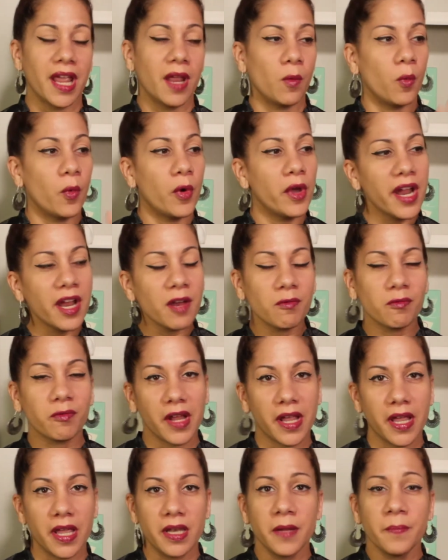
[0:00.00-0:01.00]
And what I
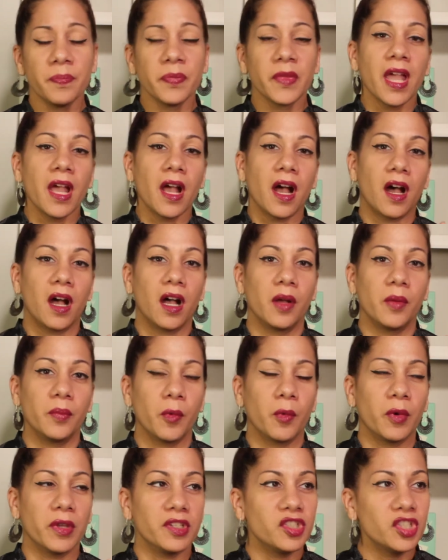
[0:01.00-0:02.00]
read
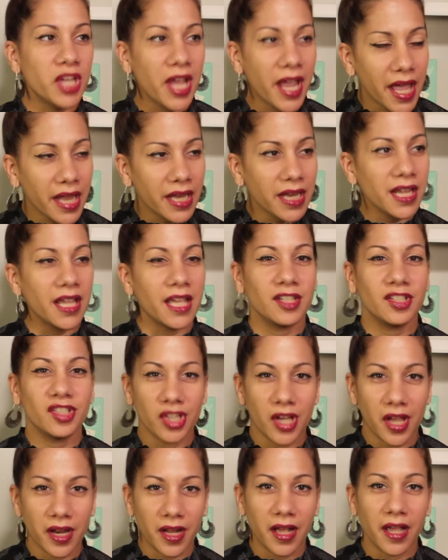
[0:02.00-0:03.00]
with Channing and
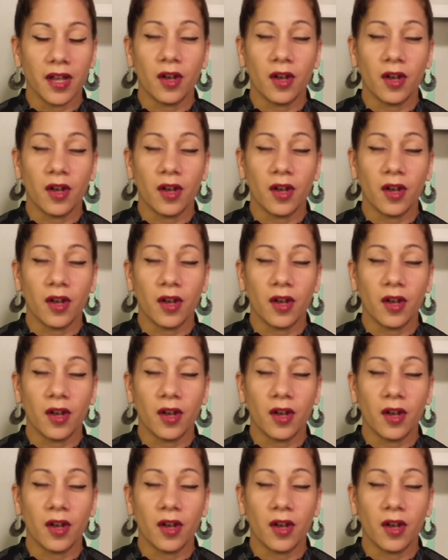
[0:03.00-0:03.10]
Jenna,